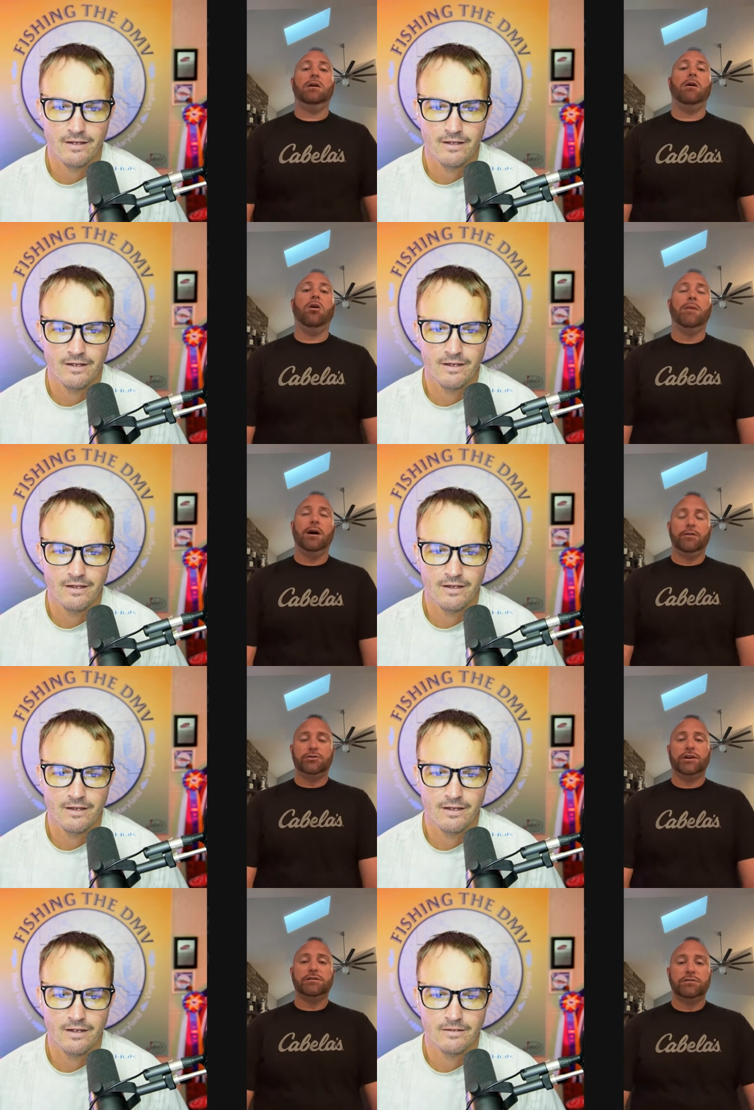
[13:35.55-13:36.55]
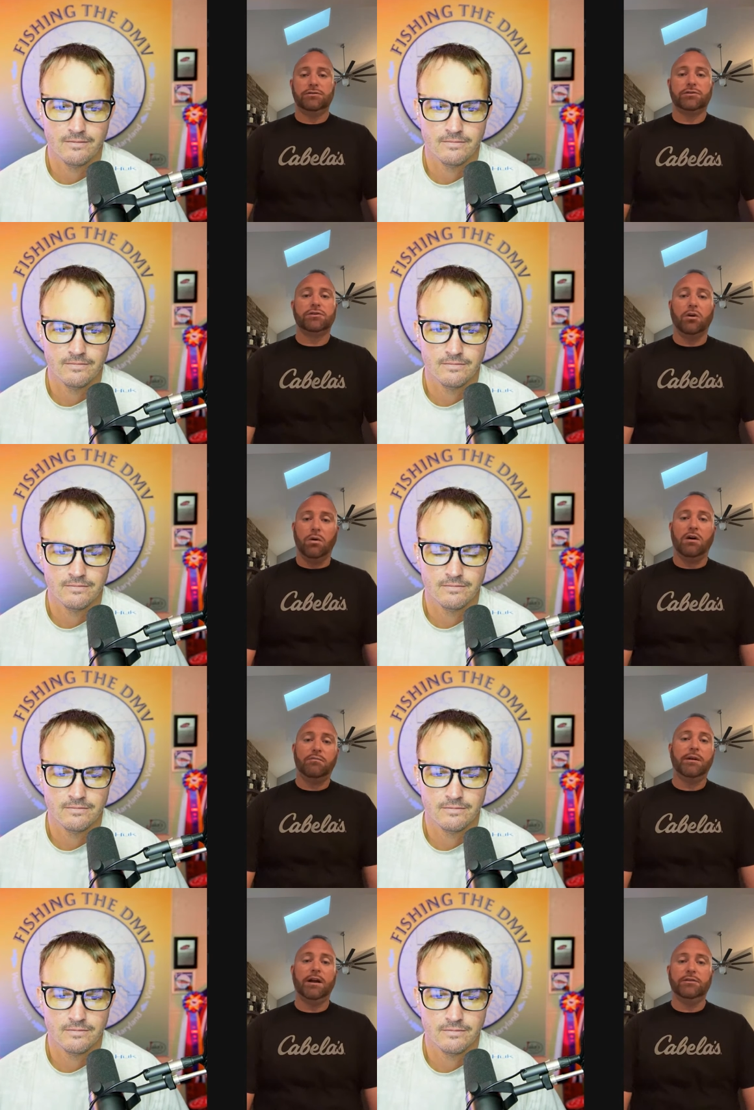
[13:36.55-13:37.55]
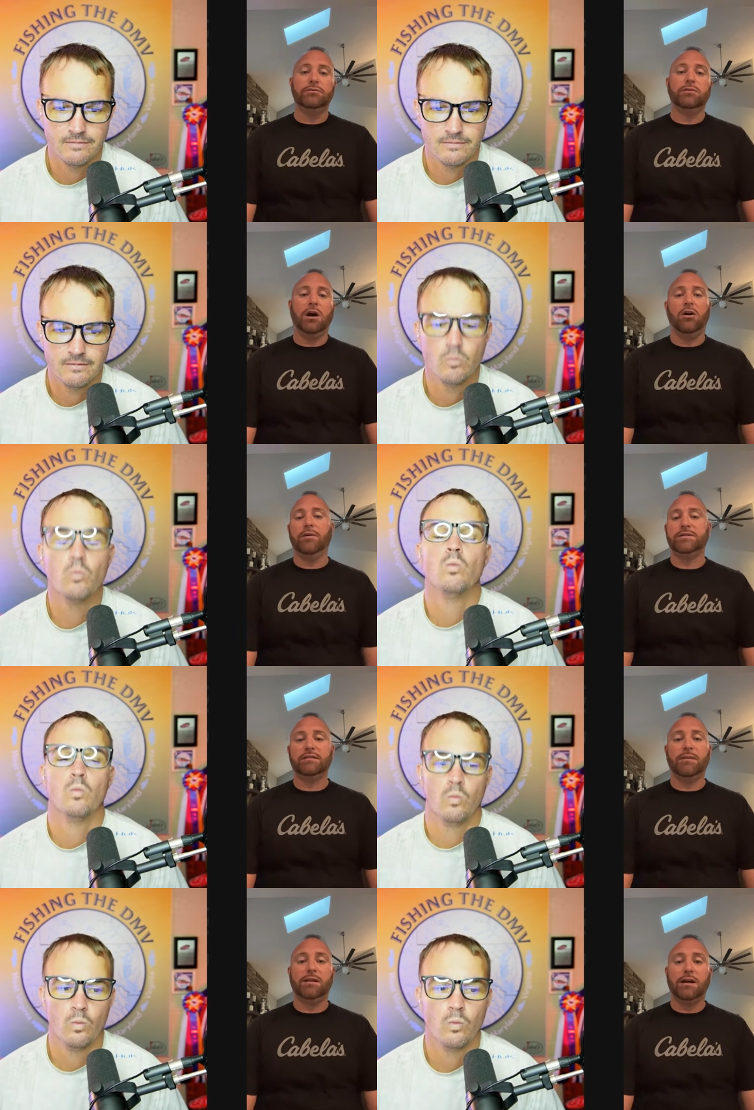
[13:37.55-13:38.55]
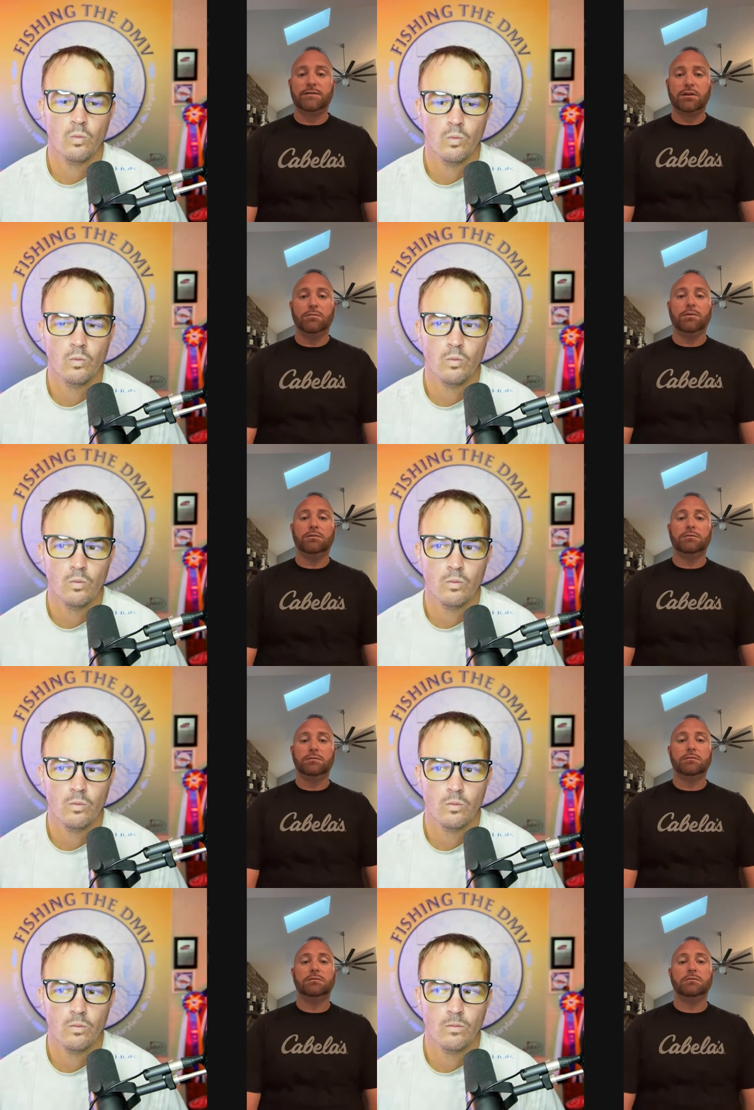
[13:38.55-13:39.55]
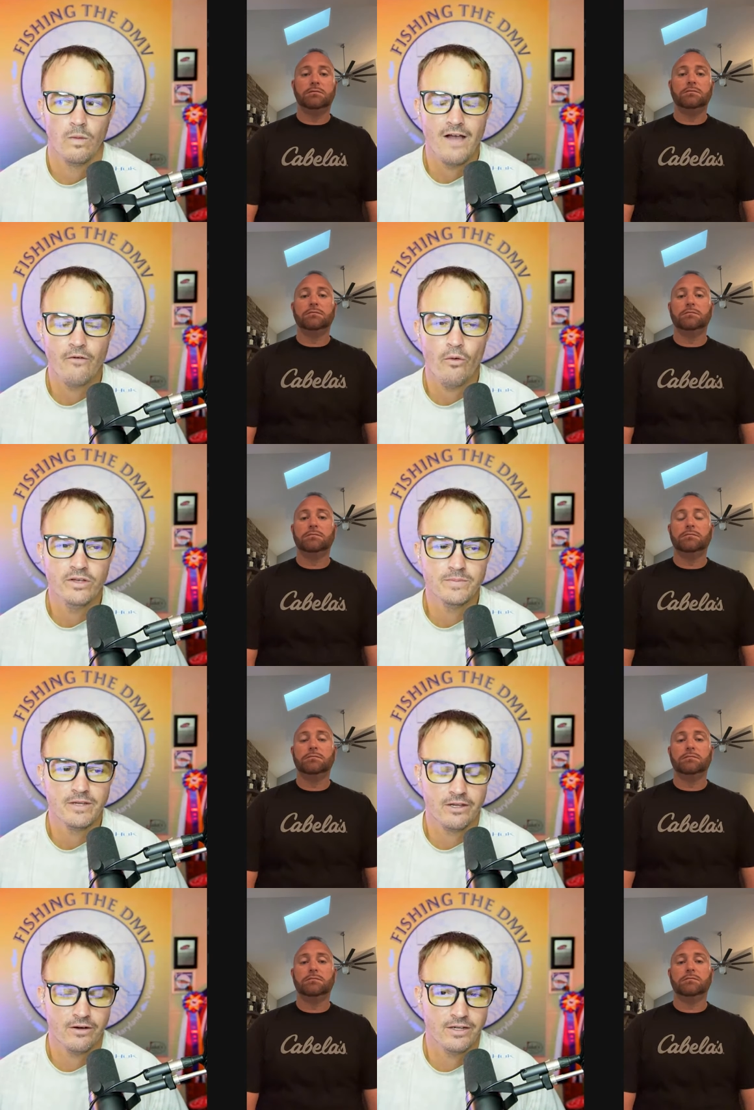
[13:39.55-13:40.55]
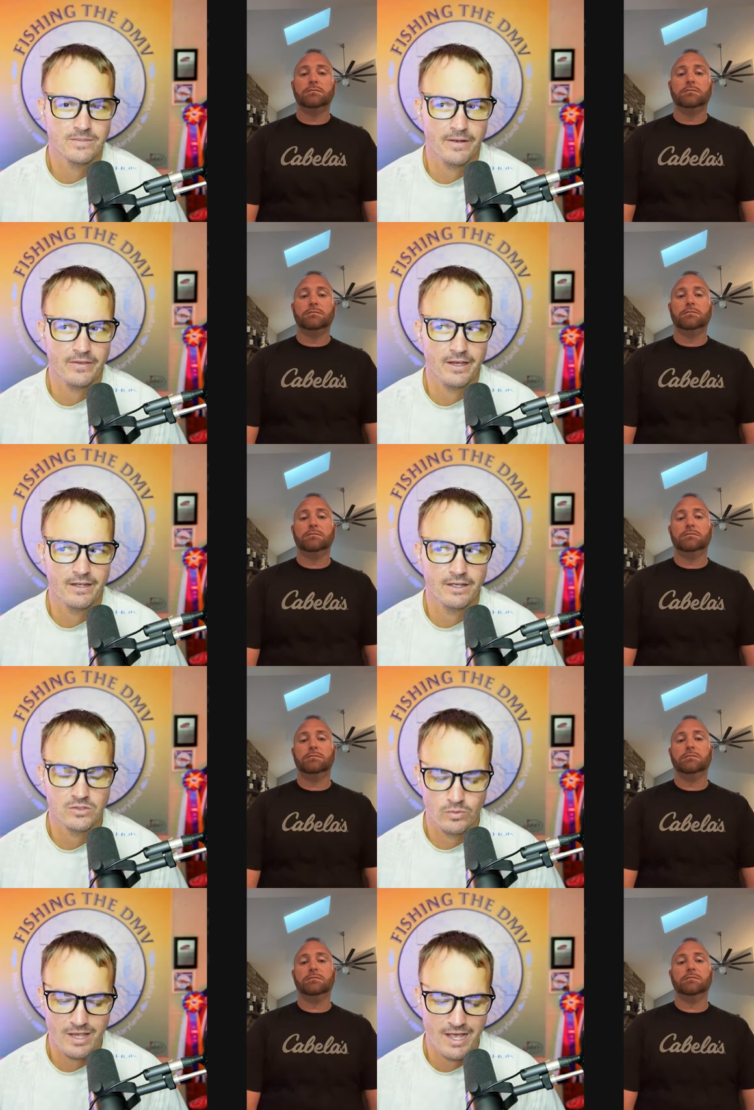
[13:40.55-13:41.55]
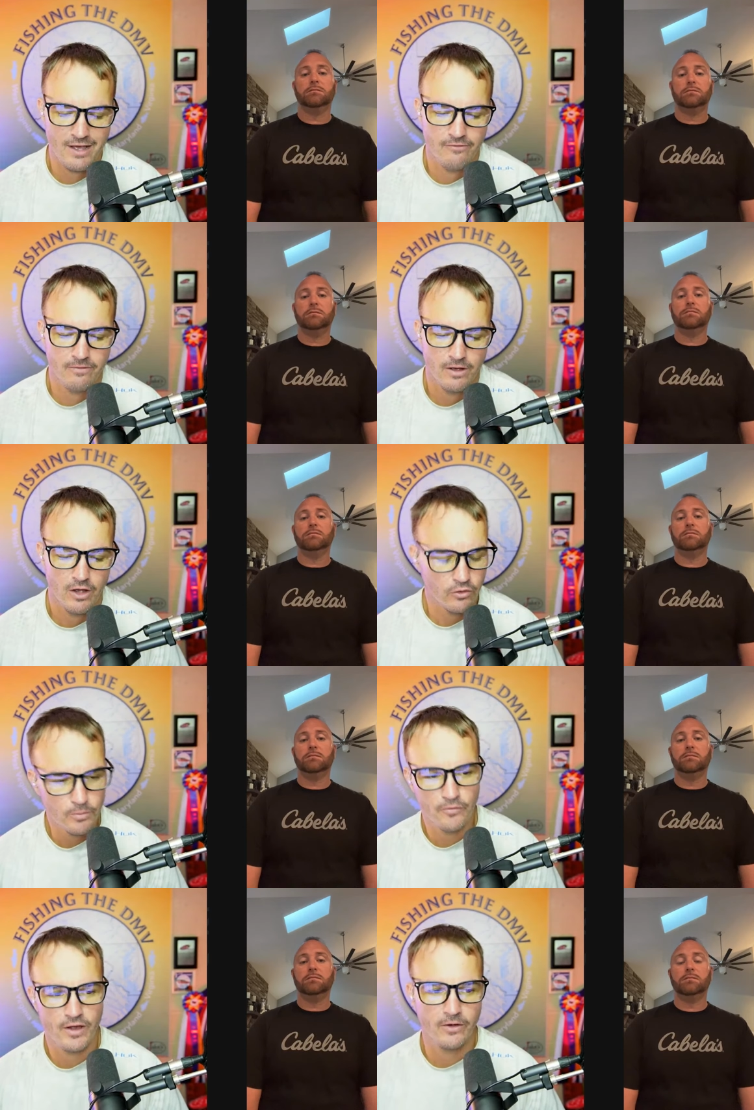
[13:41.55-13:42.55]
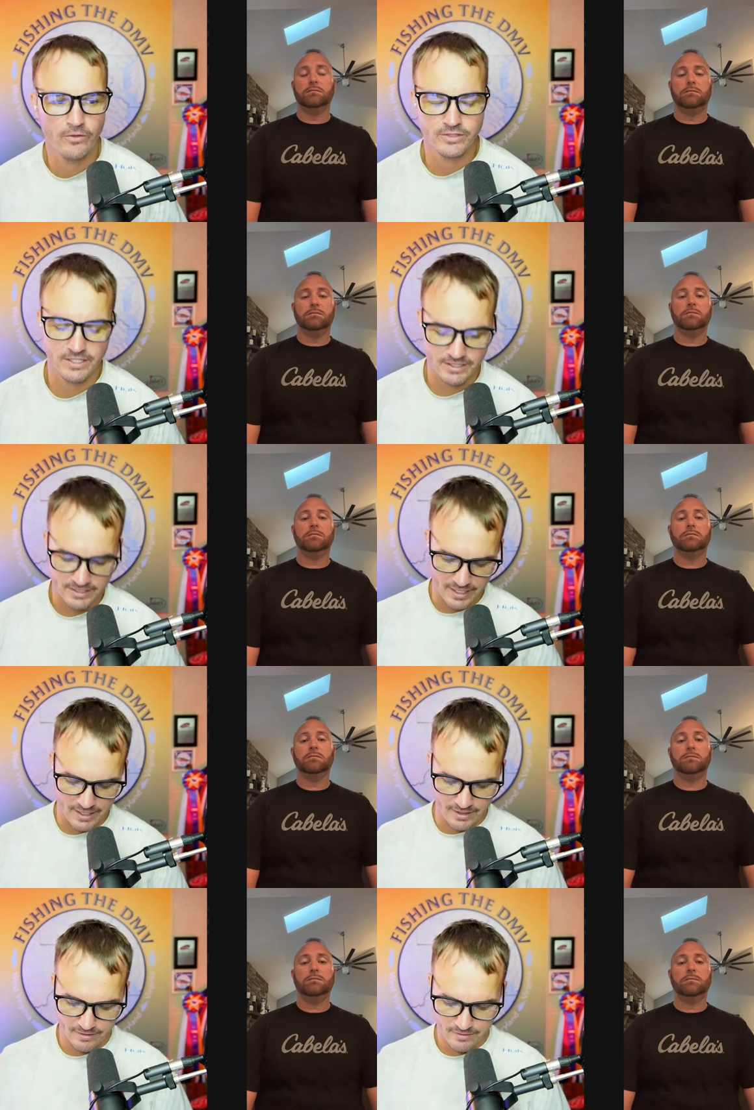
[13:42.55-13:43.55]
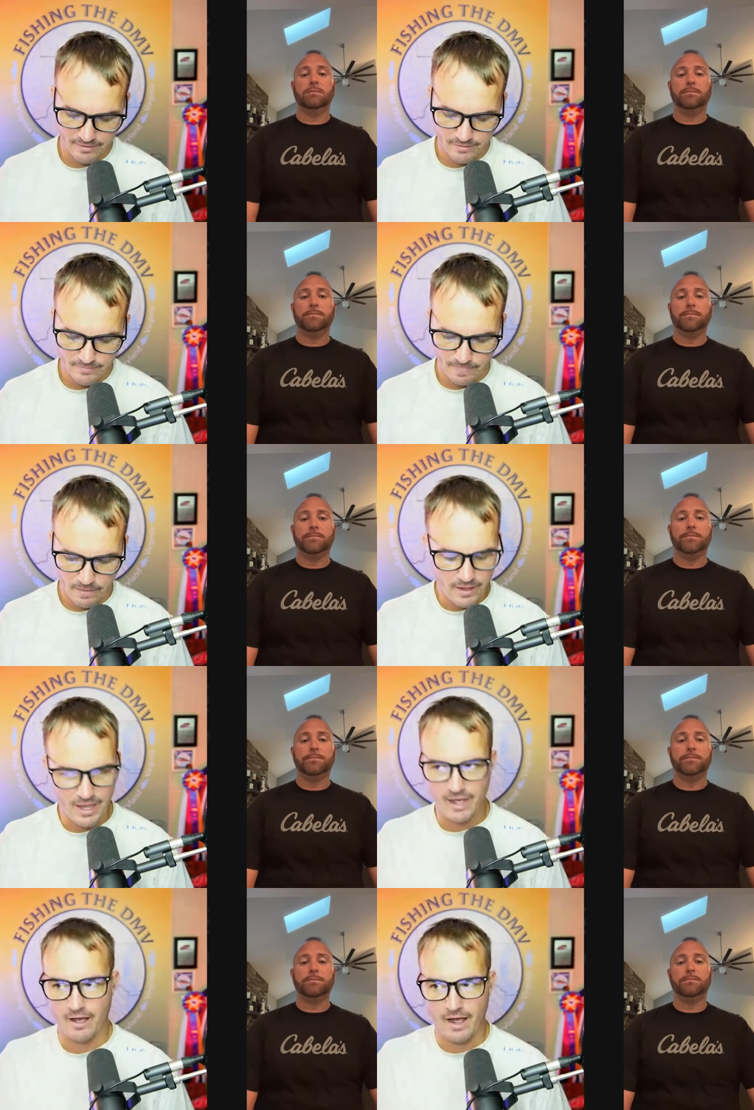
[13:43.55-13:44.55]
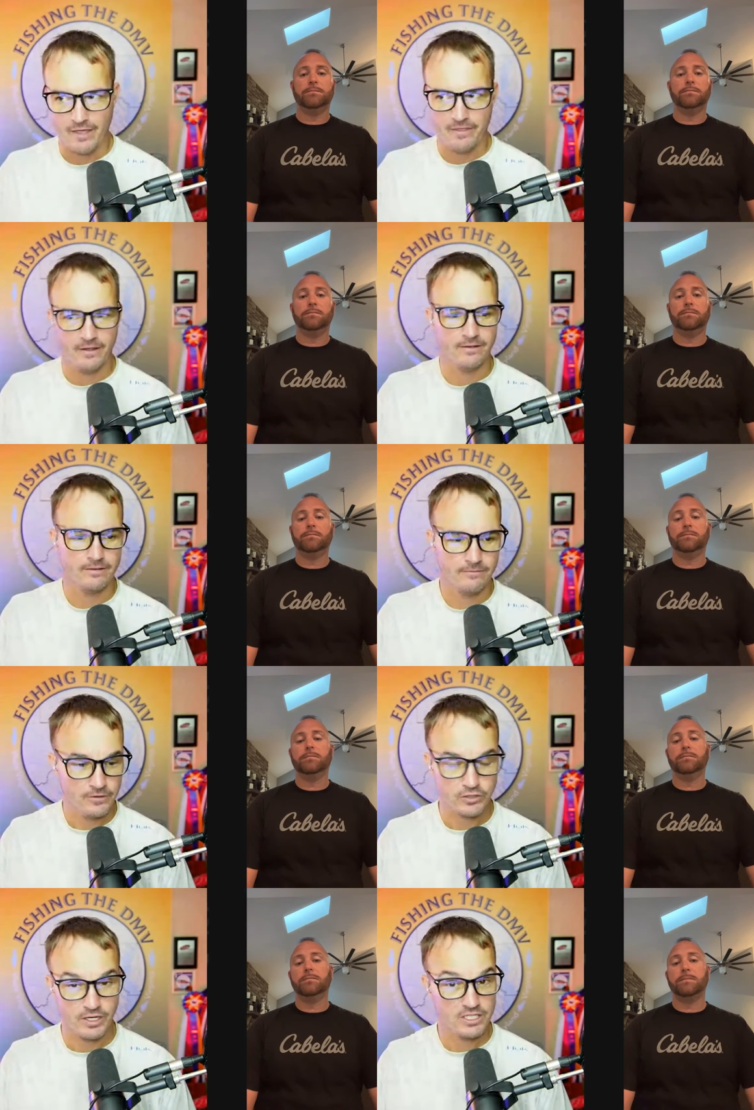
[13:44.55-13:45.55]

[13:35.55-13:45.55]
Speaker 1: All my other transducers go off, but I do, I always leave my LiveScope on.
Speaker 2: I've always been curious about that because we have a group of anglers that say, yeah, I think fish are getting